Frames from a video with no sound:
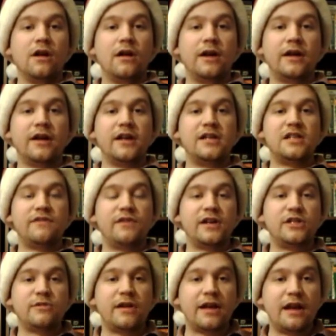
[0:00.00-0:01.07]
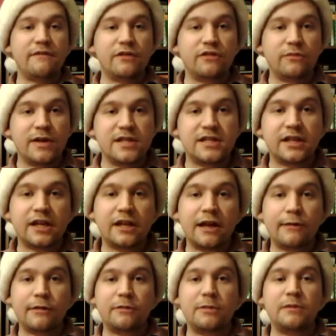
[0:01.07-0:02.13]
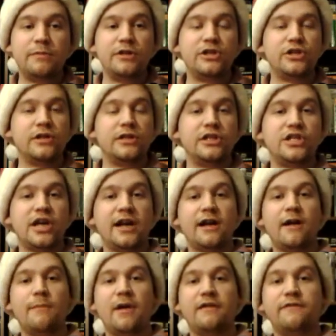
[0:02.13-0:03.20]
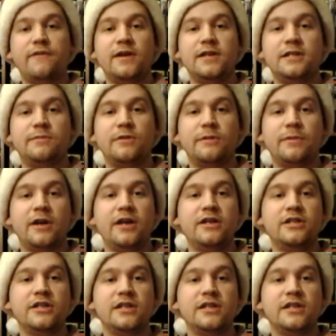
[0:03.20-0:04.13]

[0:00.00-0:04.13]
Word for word: Alright guys, if you guys want to have other ways to connect with me, be sure to check out my Facebook page.